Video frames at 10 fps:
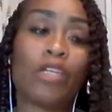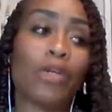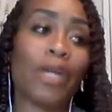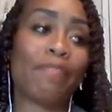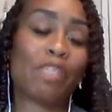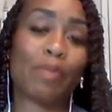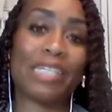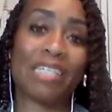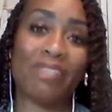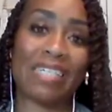You're in this
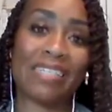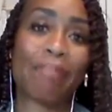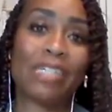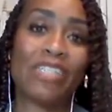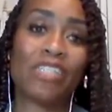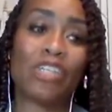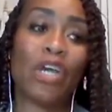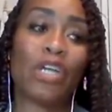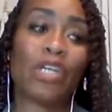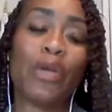place of acceptance.
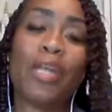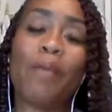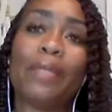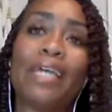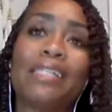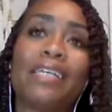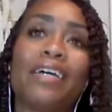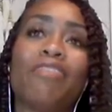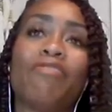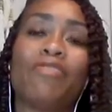You're in a
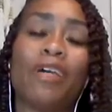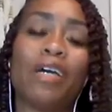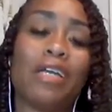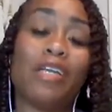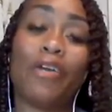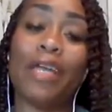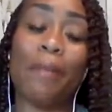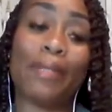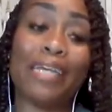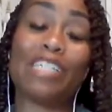place
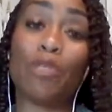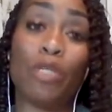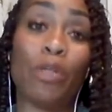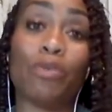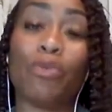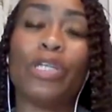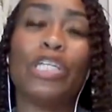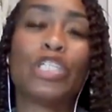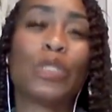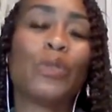where you can
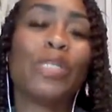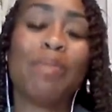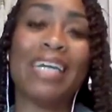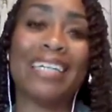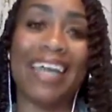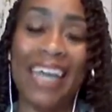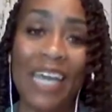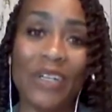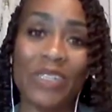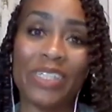really truly begin to
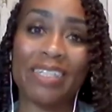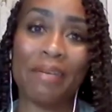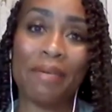heal.